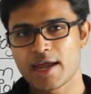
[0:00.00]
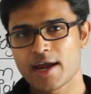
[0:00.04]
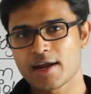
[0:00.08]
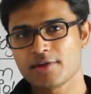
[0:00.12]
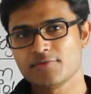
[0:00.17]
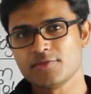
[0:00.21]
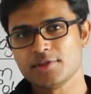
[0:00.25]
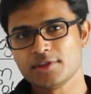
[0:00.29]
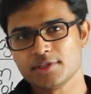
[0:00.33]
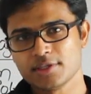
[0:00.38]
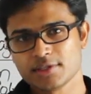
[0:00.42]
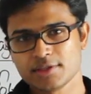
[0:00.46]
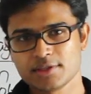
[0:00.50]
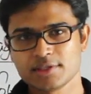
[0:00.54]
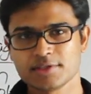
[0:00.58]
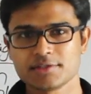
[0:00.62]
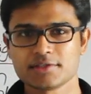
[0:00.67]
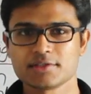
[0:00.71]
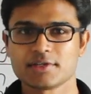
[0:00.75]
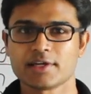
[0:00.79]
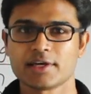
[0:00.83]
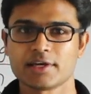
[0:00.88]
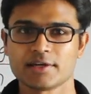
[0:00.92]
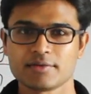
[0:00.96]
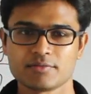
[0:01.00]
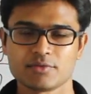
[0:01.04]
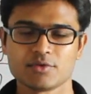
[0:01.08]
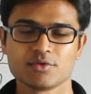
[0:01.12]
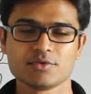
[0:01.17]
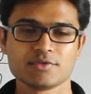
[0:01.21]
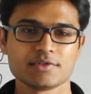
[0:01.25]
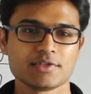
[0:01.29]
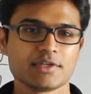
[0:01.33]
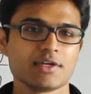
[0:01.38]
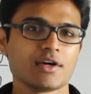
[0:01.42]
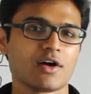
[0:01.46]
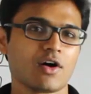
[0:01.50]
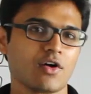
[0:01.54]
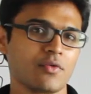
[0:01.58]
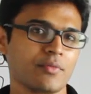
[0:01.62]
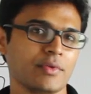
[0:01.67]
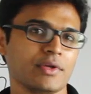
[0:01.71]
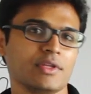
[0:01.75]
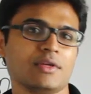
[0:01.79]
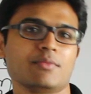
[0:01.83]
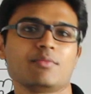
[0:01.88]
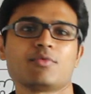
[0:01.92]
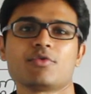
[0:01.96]
And within this time, you see how
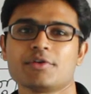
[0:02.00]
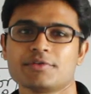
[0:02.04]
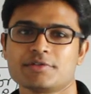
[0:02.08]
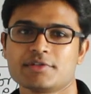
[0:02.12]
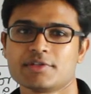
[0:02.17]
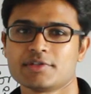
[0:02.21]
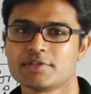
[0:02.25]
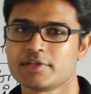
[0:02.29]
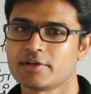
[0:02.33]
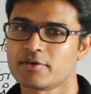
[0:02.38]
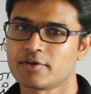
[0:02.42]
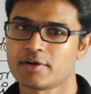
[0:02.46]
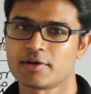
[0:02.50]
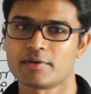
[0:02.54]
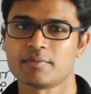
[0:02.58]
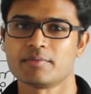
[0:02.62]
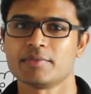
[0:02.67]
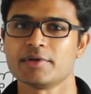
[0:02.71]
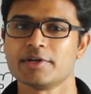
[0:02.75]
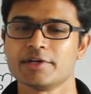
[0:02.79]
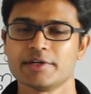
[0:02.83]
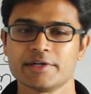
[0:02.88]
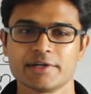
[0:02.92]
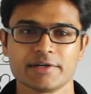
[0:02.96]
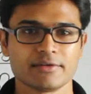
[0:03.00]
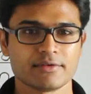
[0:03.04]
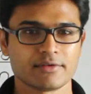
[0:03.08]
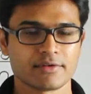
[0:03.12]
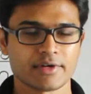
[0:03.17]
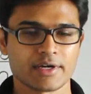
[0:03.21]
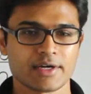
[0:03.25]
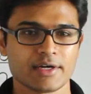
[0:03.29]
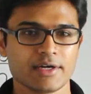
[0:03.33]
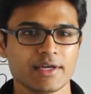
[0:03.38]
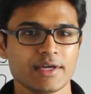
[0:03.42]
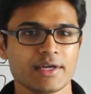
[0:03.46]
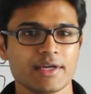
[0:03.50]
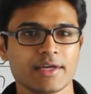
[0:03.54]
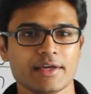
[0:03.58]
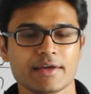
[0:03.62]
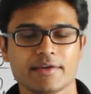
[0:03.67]
many processes have completed, right?